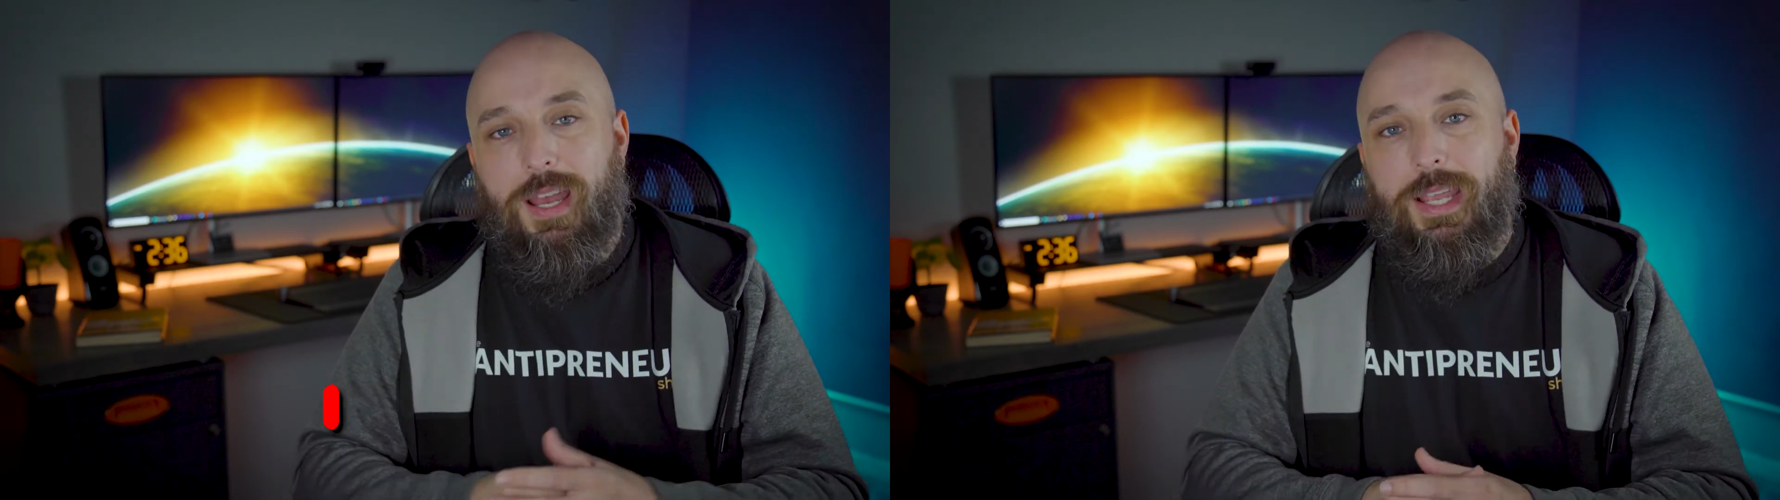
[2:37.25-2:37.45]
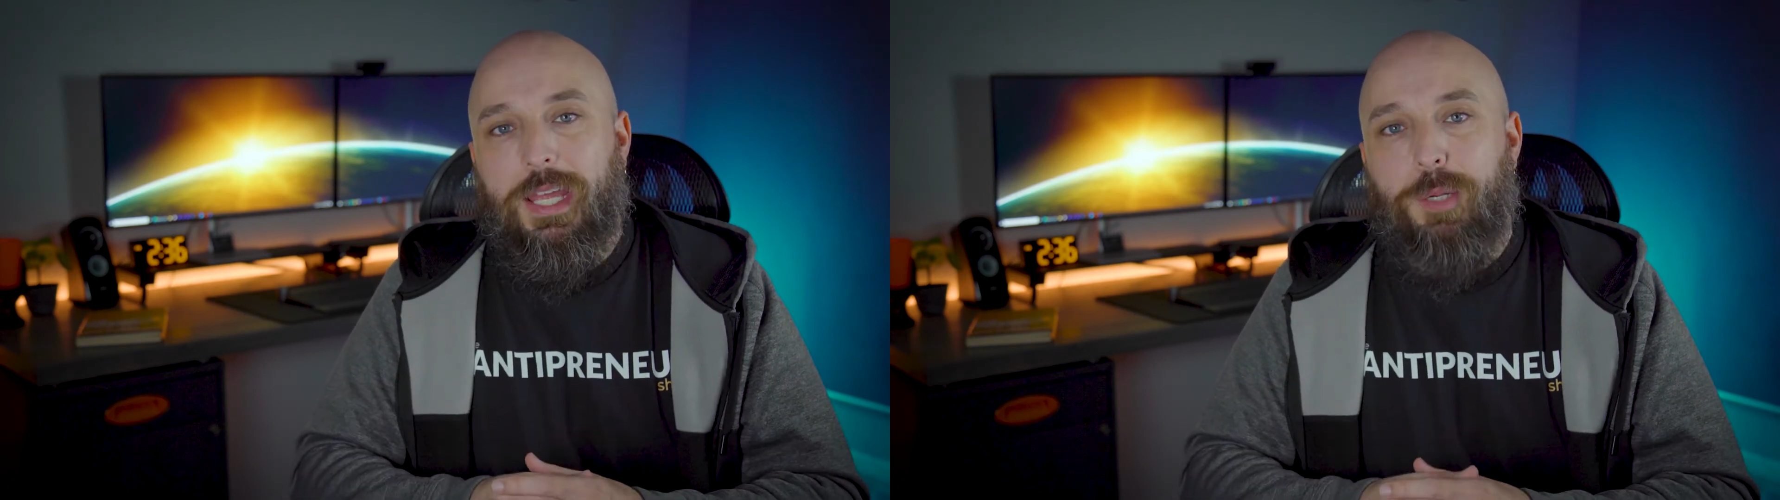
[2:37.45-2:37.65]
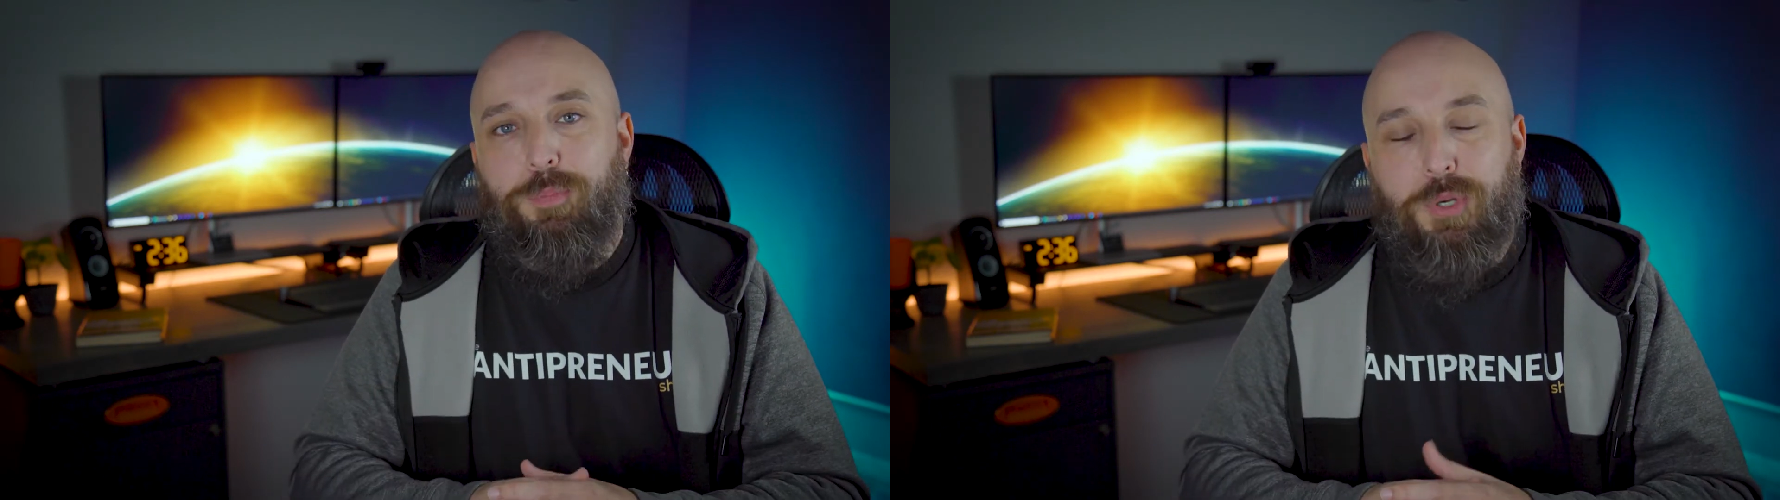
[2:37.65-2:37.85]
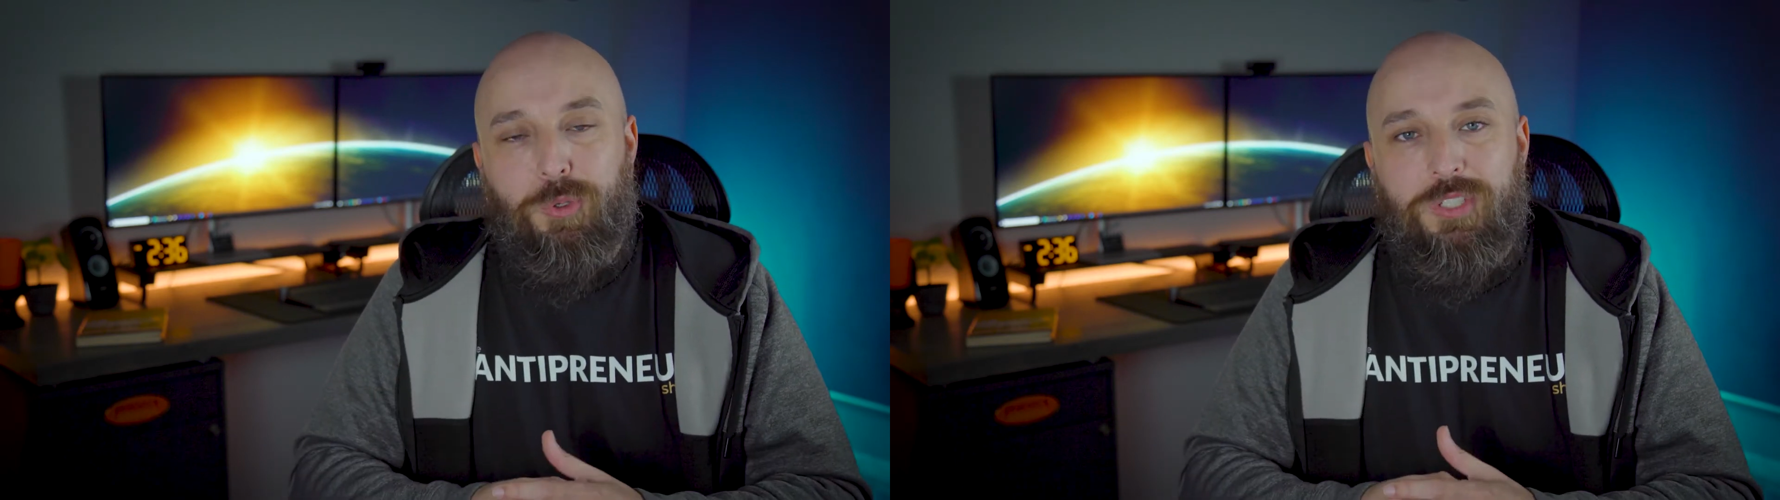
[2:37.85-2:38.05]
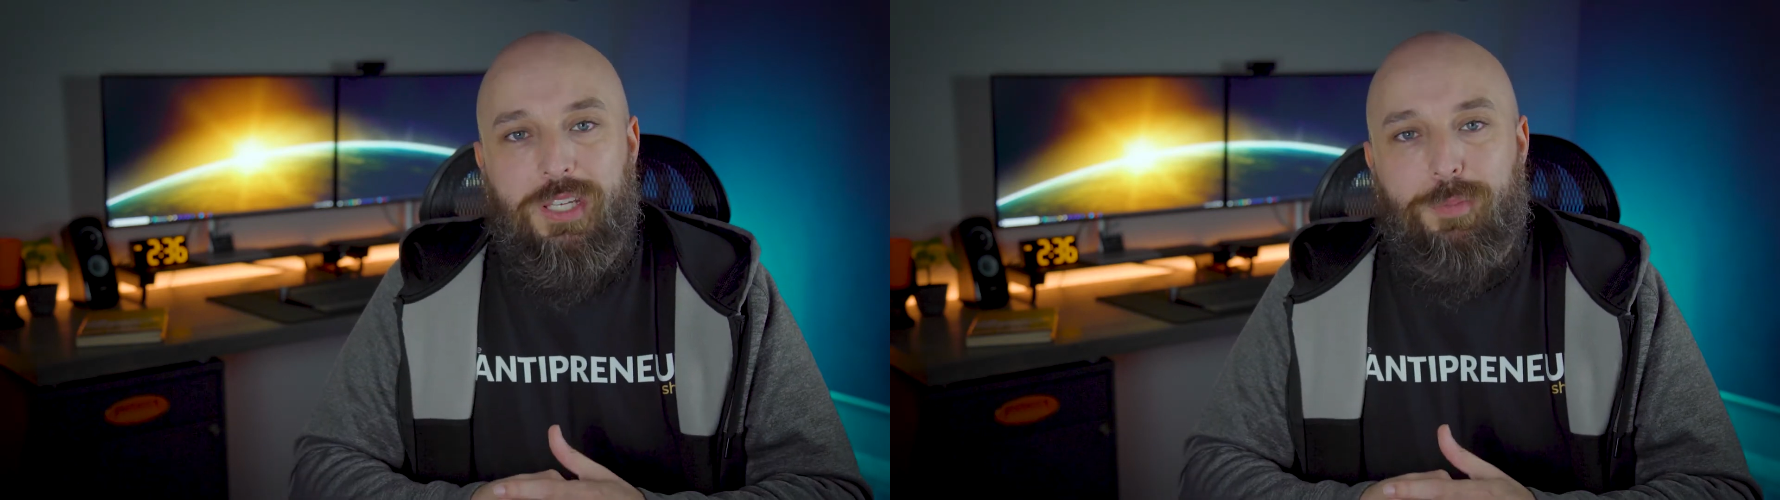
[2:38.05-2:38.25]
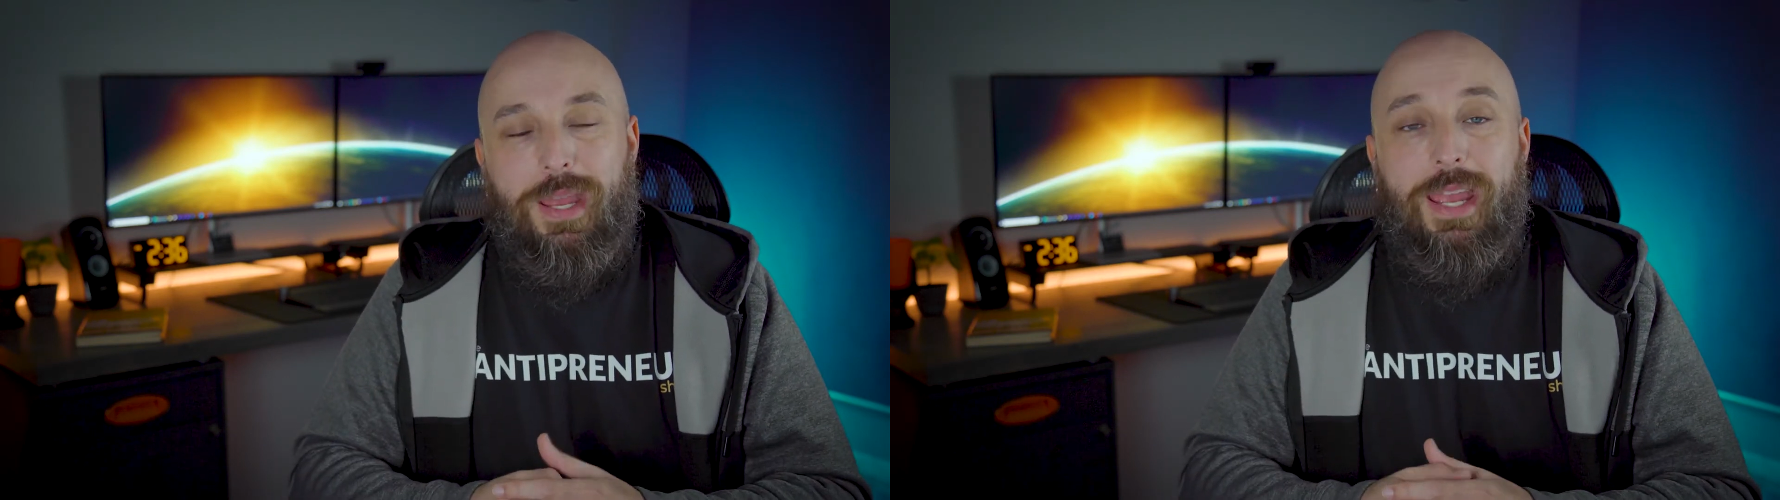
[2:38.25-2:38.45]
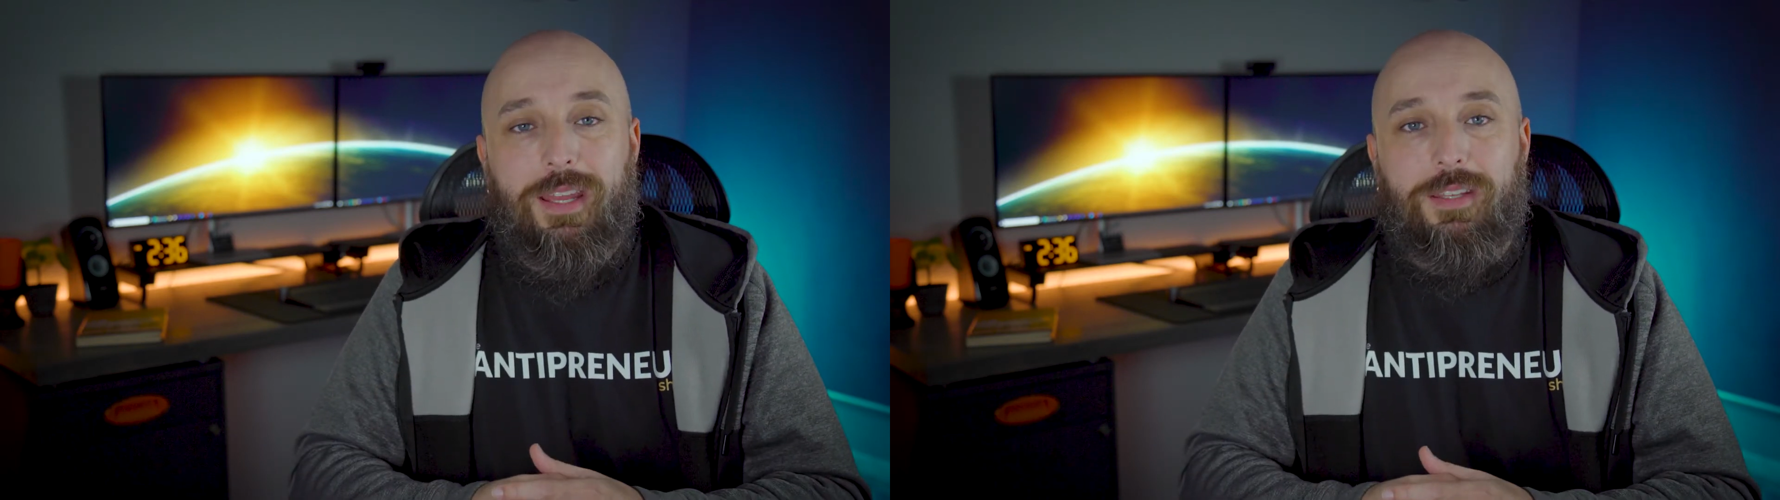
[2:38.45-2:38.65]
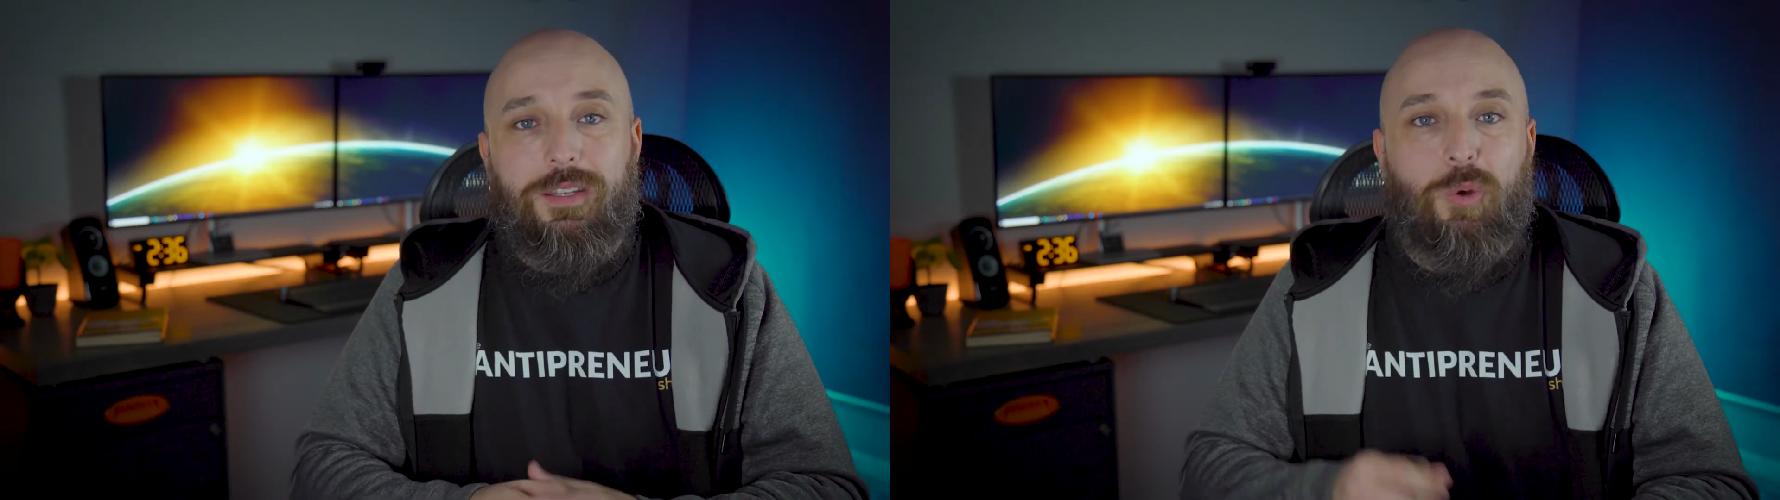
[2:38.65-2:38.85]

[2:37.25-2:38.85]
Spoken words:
I got a pro tip and